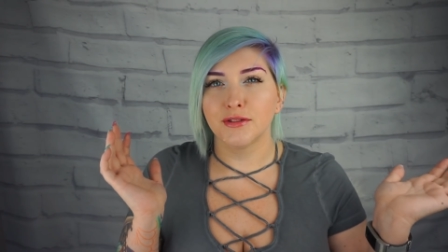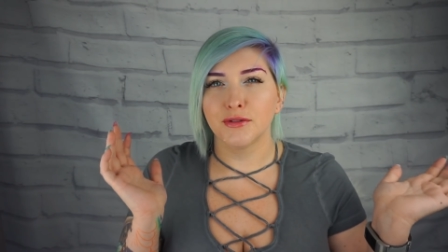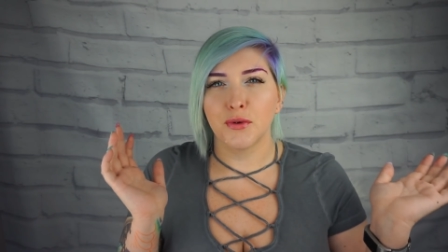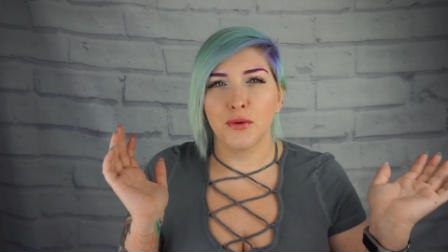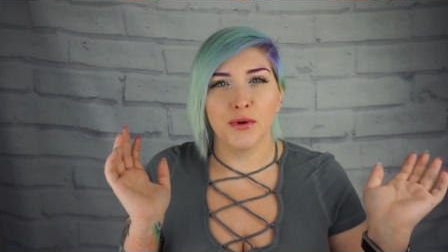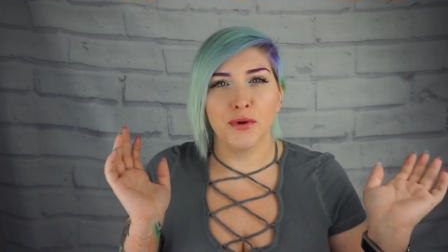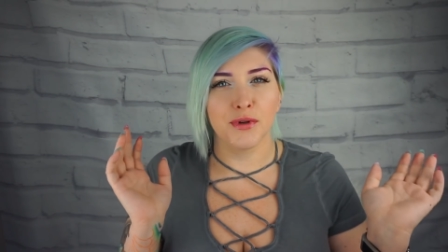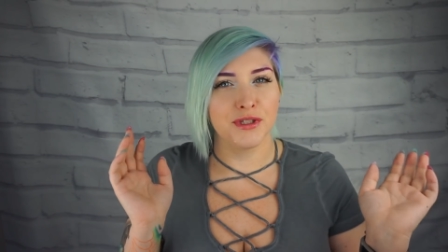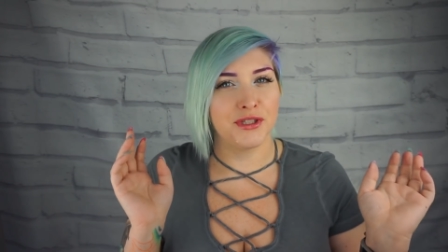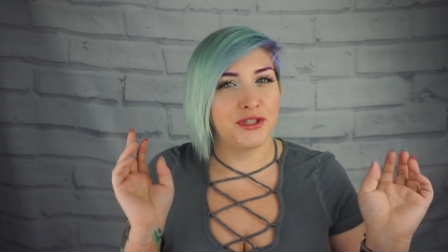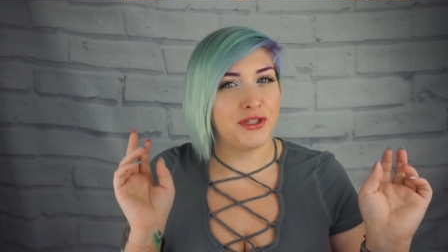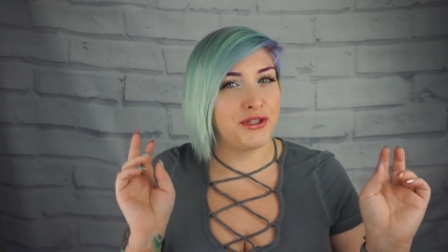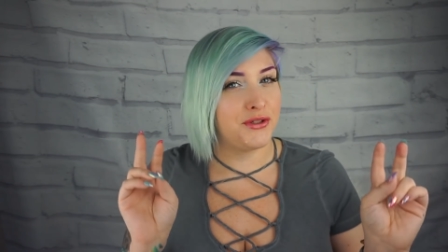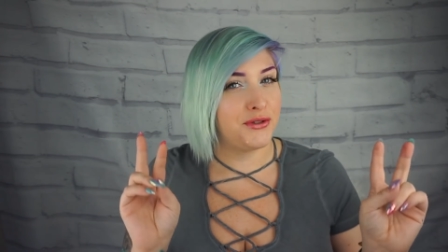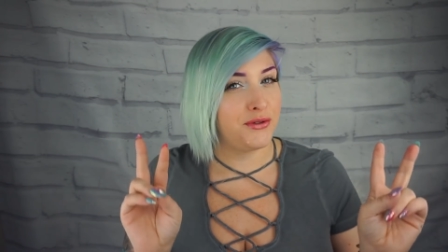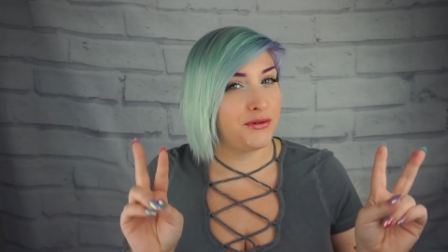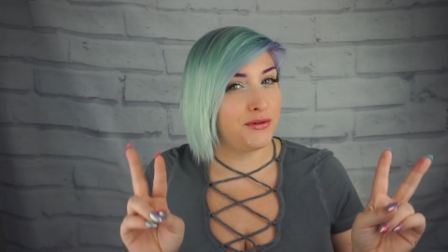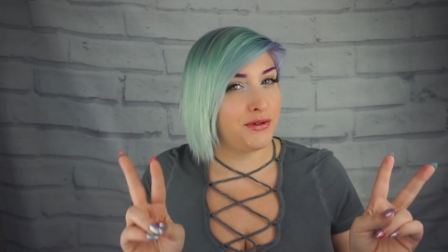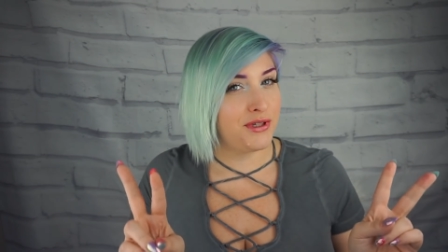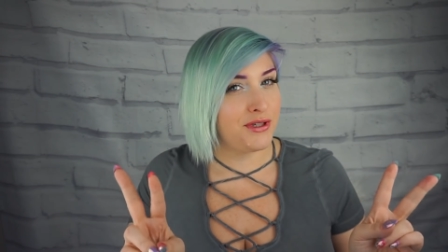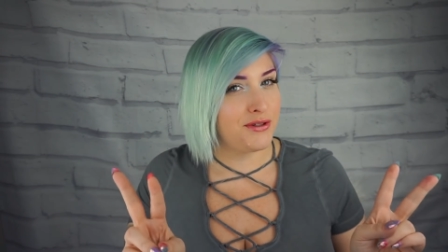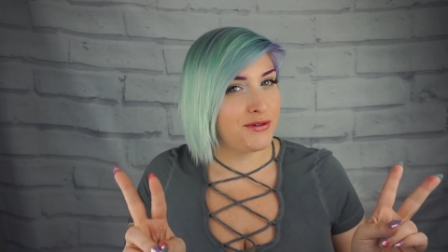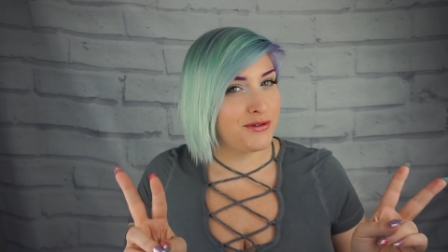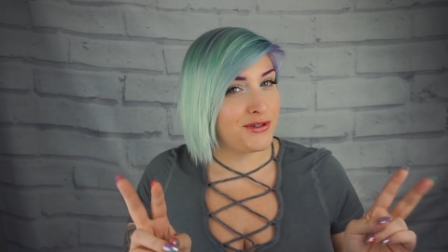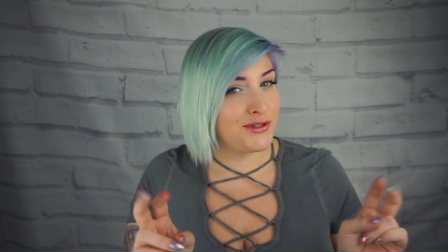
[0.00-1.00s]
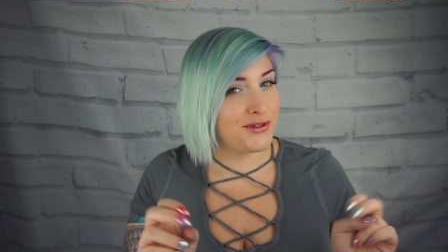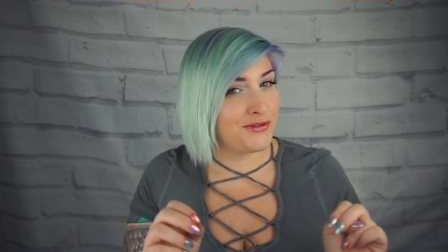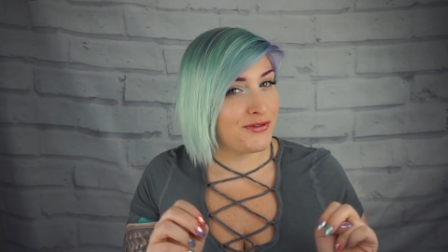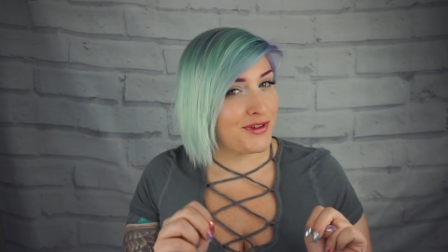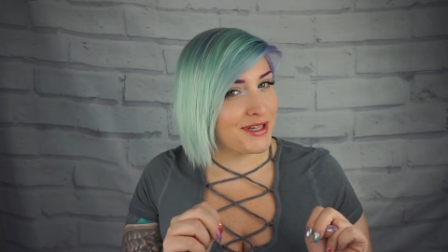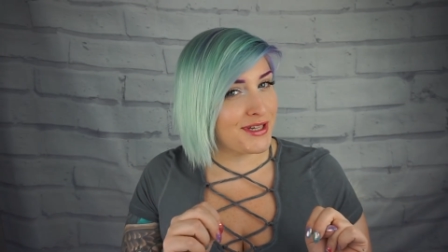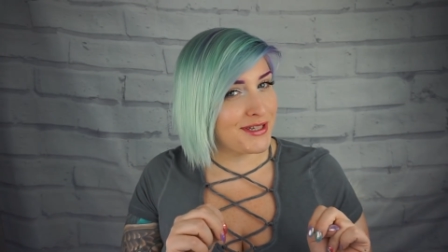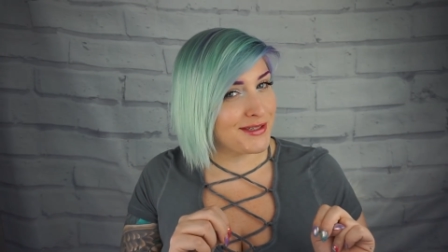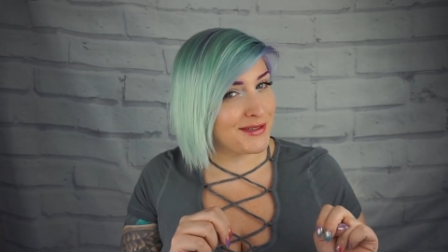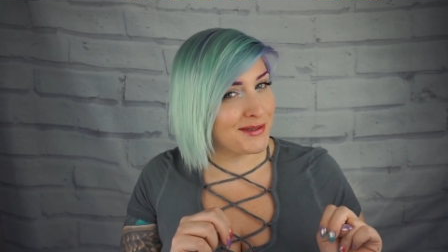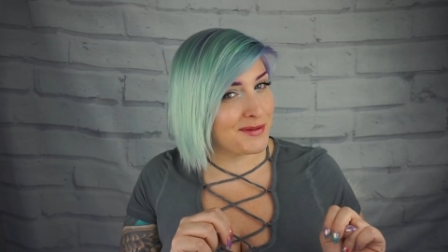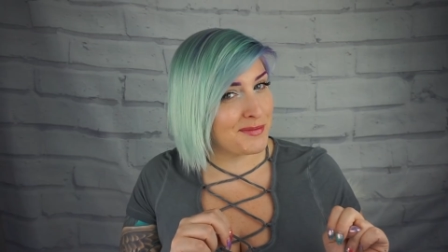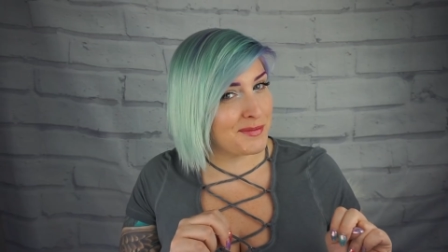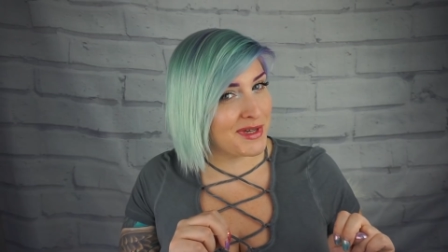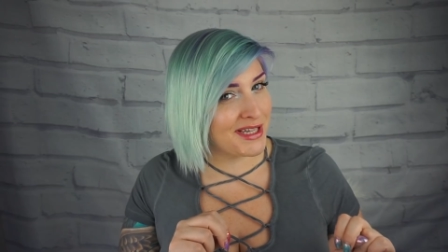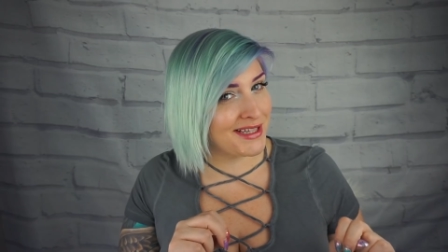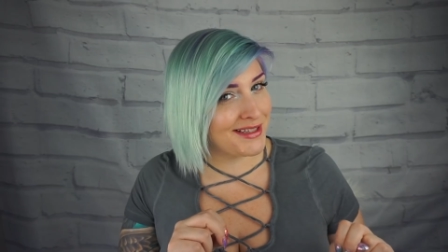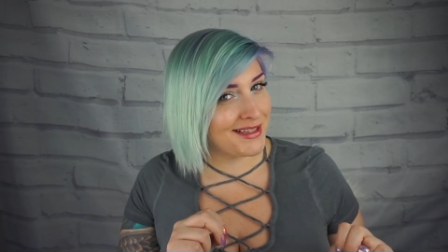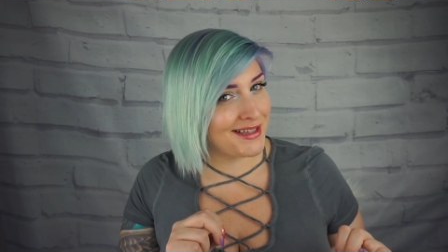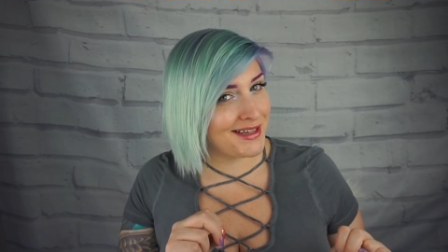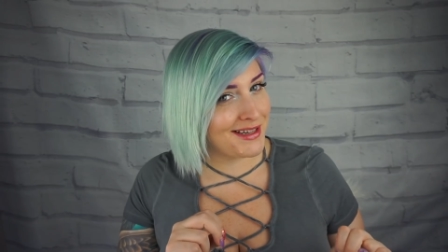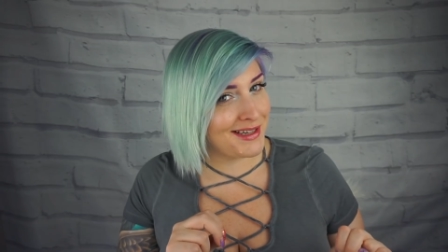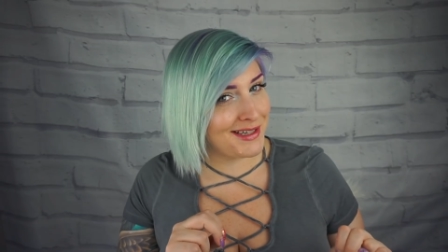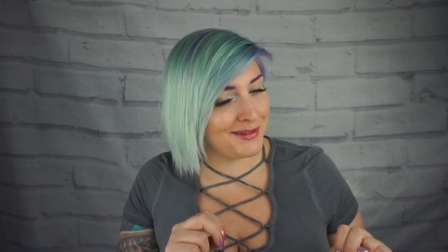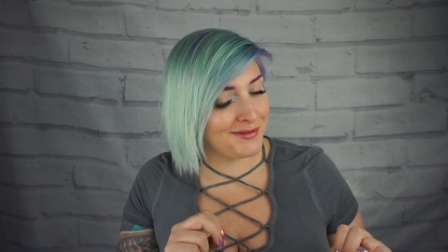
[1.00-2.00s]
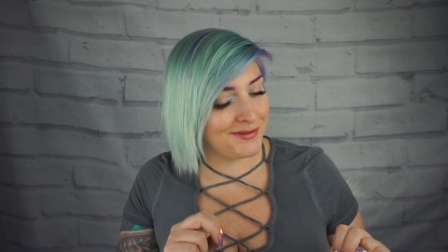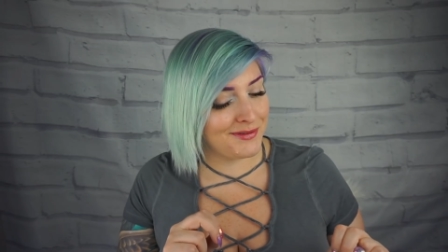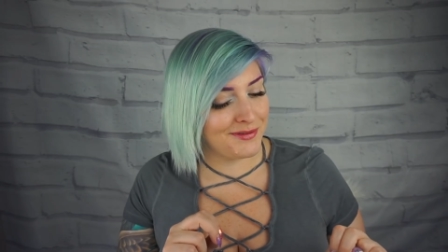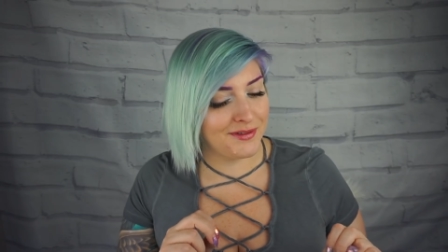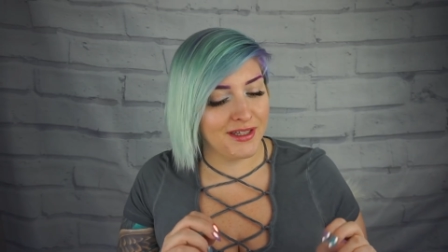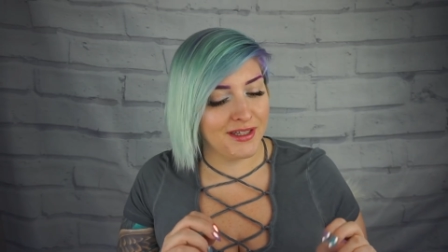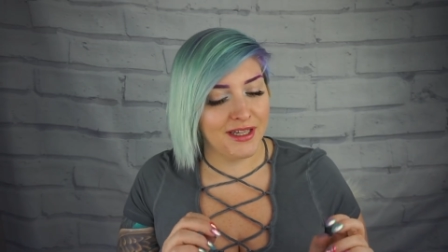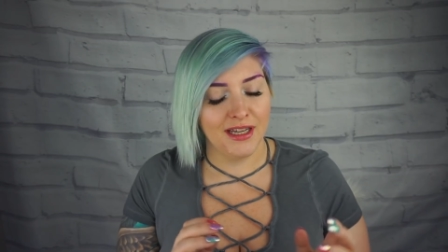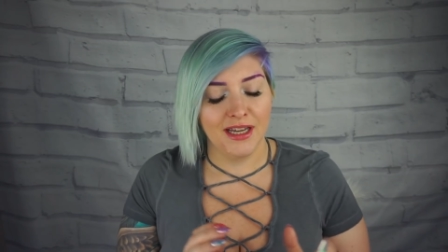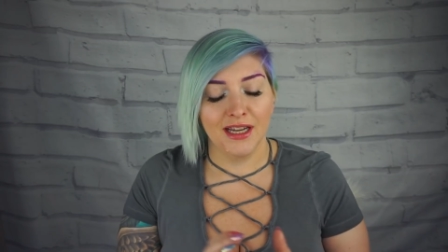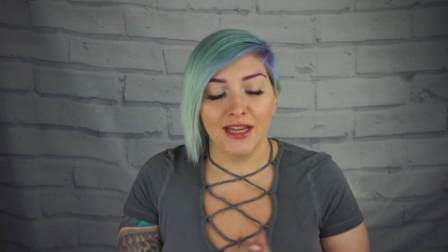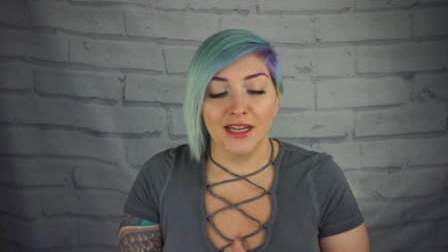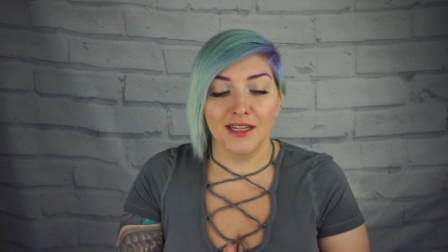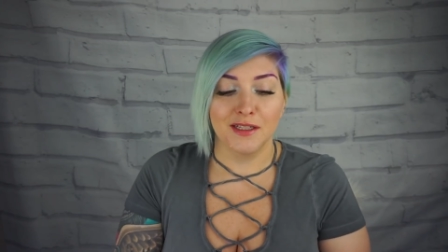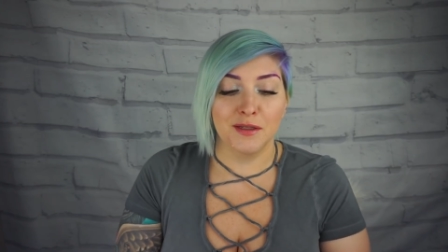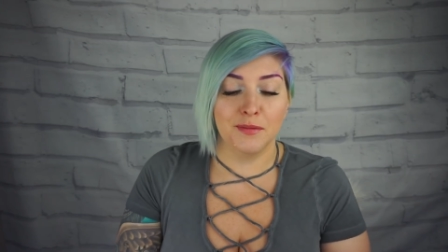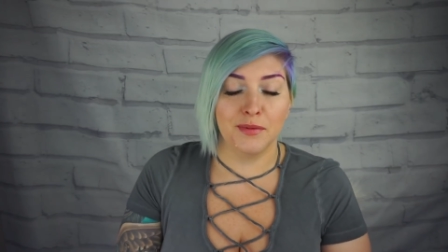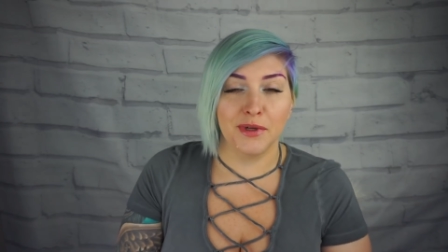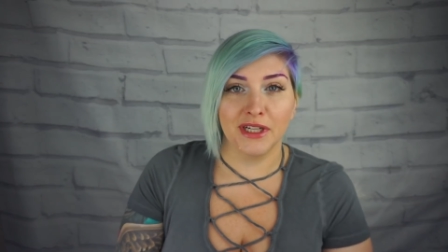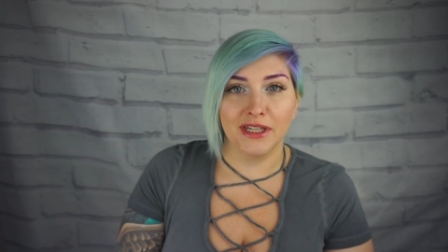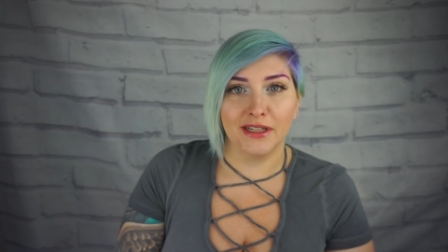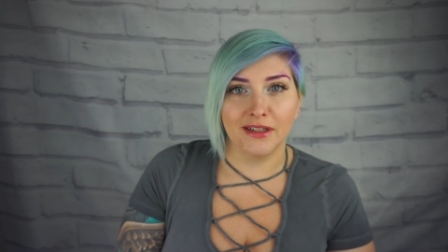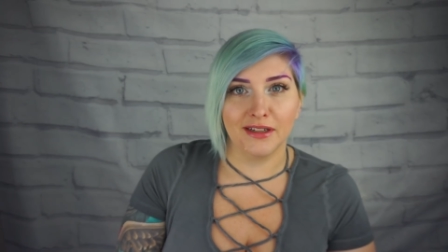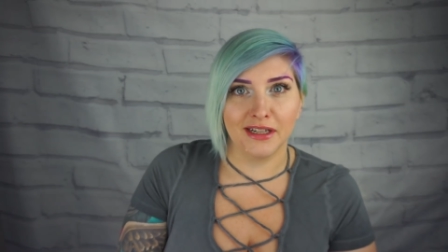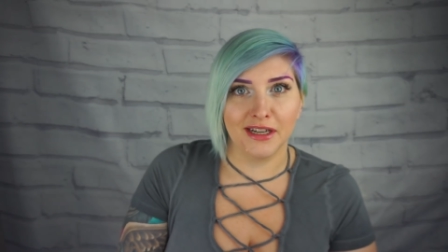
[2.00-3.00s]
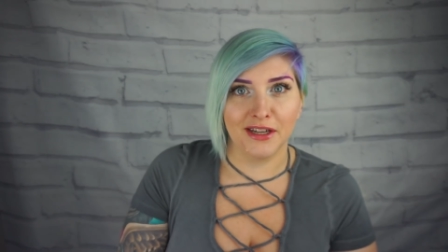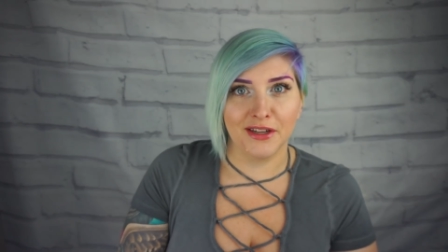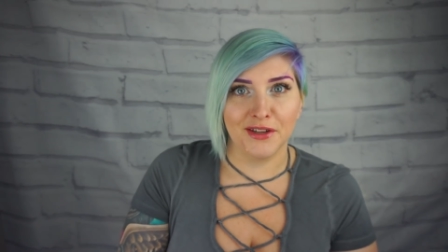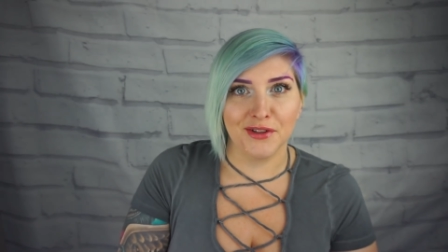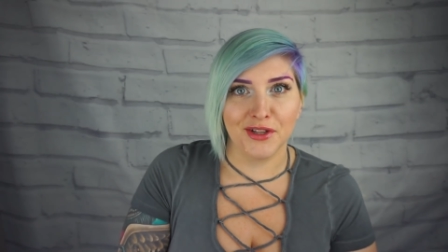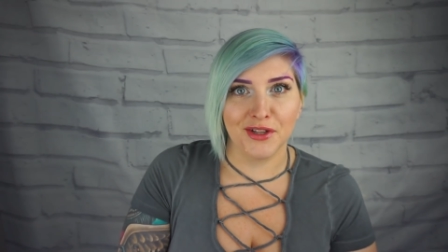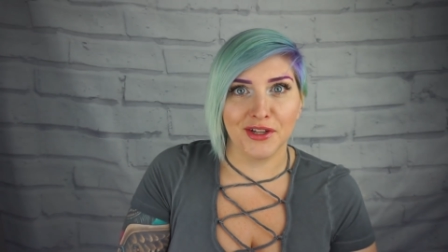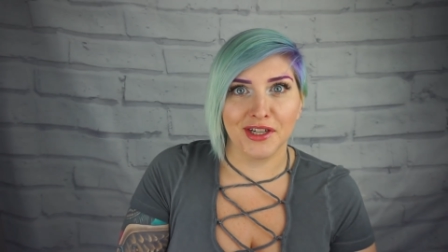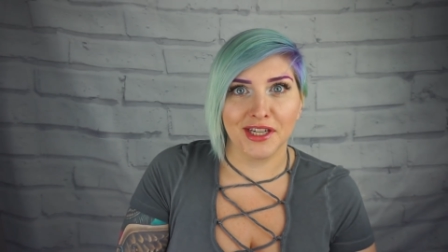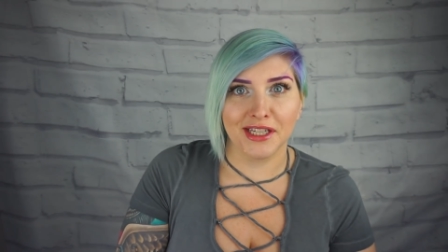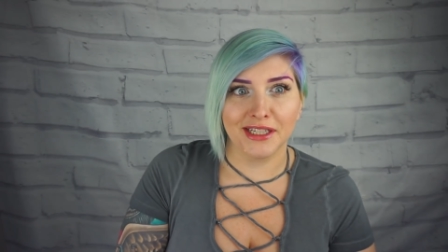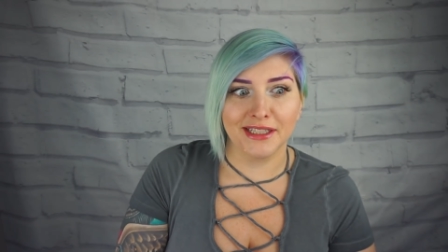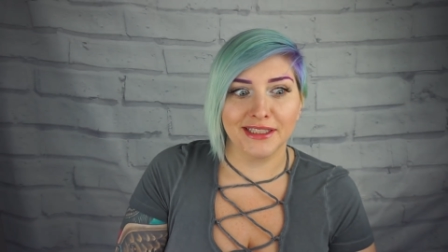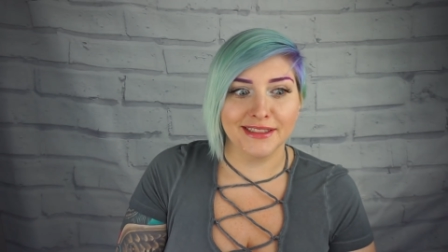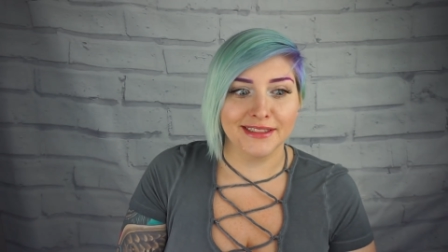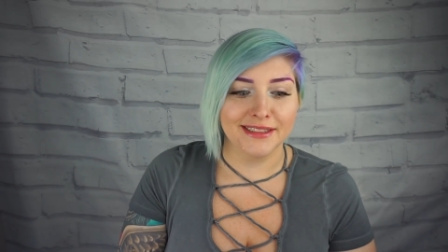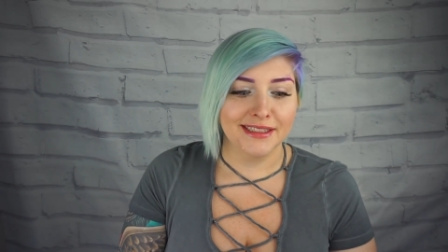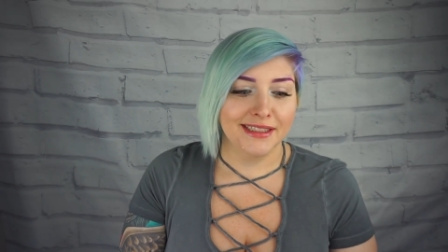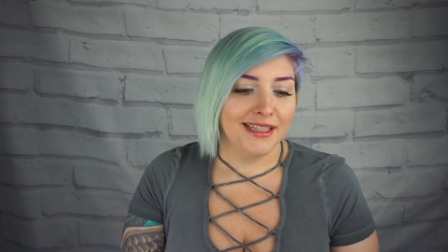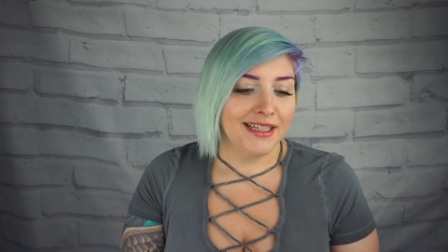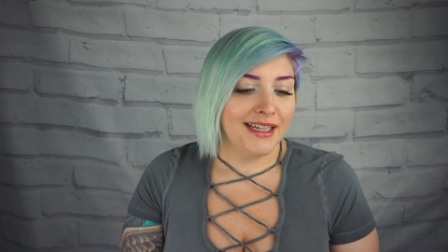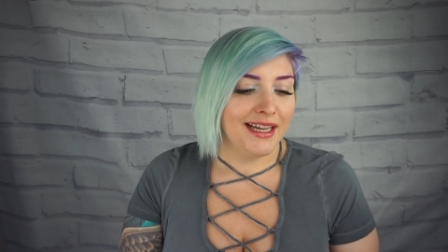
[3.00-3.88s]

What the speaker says: or 2 huge effects on my life, depending on how you look at it.